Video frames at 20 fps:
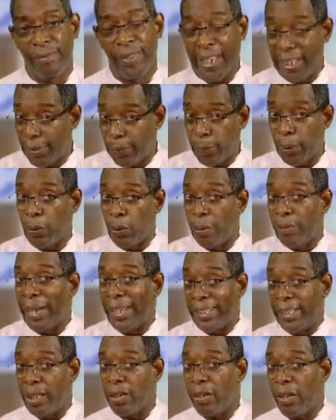That's what
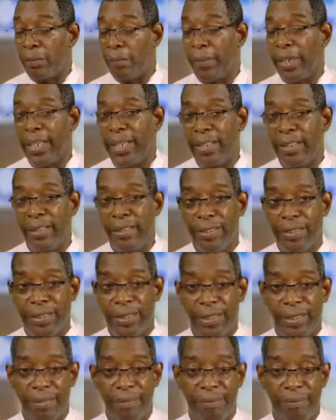Almighty God
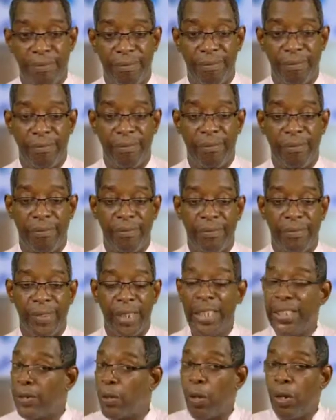means.
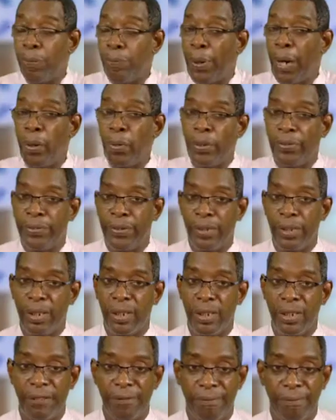He's all
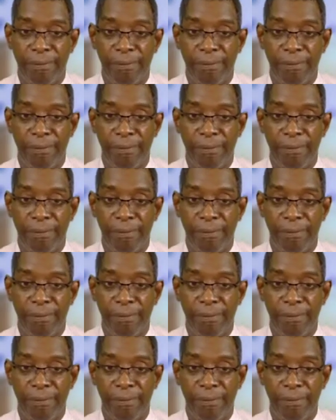powerful.